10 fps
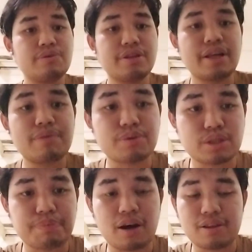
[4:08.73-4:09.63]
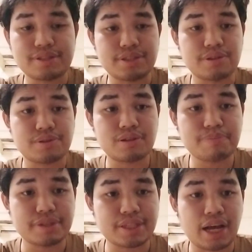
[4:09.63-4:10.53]
the network topology
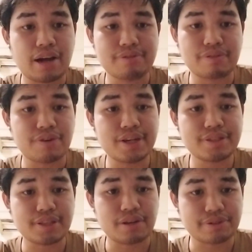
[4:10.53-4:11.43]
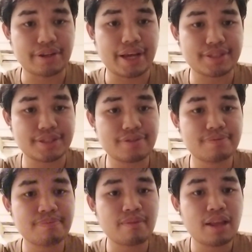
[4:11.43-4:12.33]
determines how devices are connected
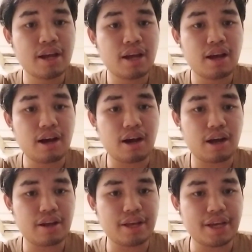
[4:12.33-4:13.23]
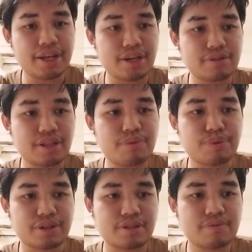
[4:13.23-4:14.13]
in a
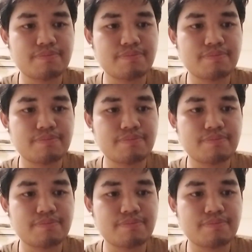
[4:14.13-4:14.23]
network.